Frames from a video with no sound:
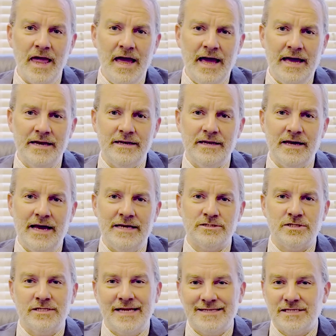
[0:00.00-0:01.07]
And as
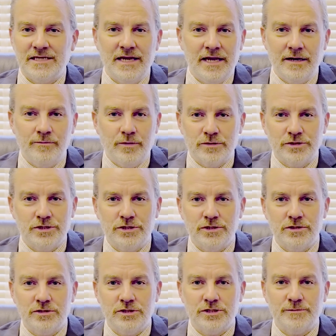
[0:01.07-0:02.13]
the designated person
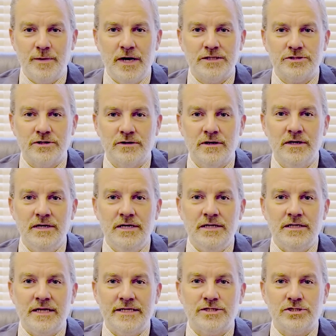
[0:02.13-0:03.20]
to sponsor
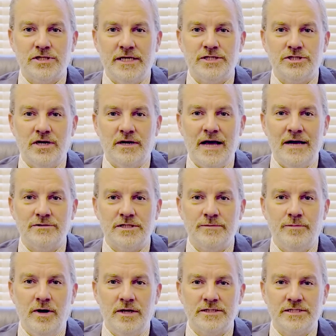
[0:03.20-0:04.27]
legislation on the housing
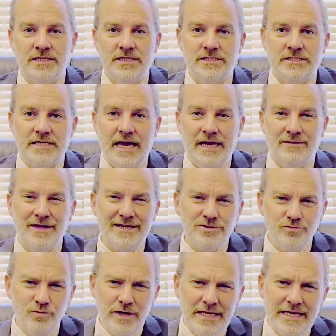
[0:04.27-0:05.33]
policy in the state.
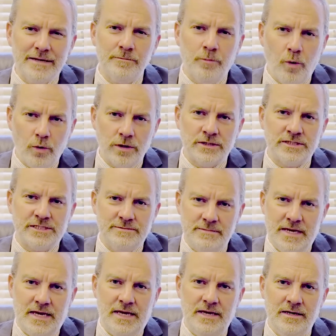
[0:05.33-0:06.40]
That's really important to
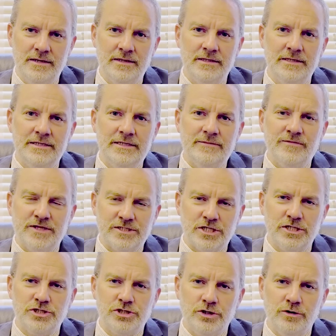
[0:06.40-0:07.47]
me, this
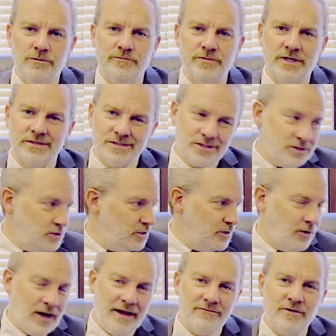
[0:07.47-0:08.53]
issue, because,
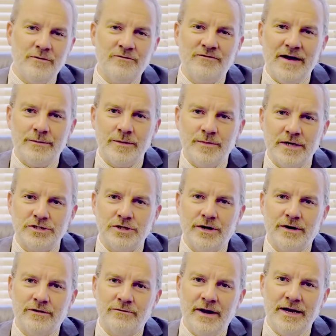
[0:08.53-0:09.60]
I have a family picture
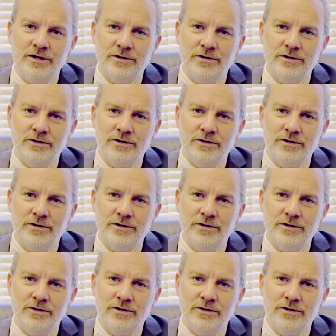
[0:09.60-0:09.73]
here, right?